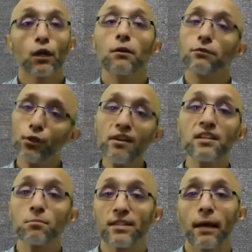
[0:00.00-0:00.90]
During some
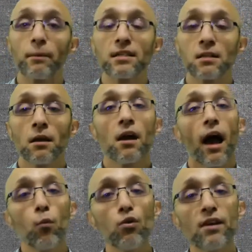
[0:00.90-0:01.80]
segments, I
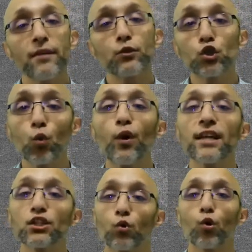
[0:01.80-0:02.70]
will give a short
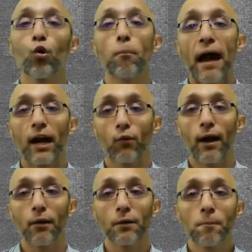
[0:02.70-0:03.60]
historical
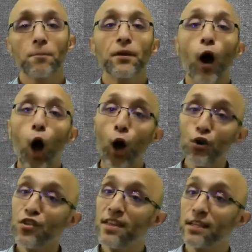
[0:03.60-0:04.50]
background under
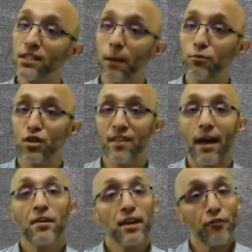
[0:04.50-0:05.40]
the assumption that
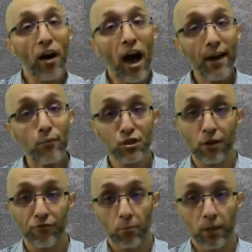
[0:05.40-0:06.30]
if I was
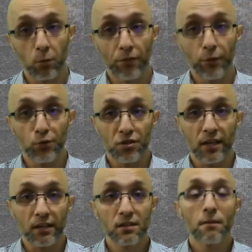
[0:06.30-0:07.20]
unfamiliar with those
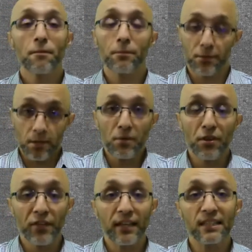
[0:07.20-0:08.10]
things, some of the
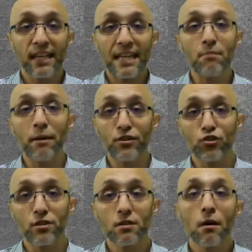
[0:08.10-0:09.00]
things that he
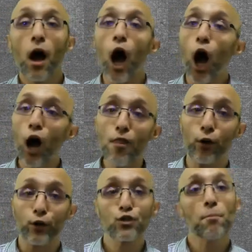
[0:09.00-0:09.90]
mentions,
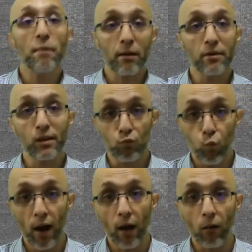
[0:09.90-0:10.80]
others may be as
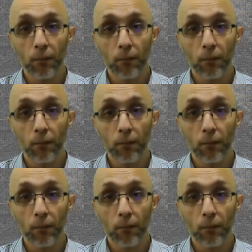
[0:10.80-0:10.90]
well.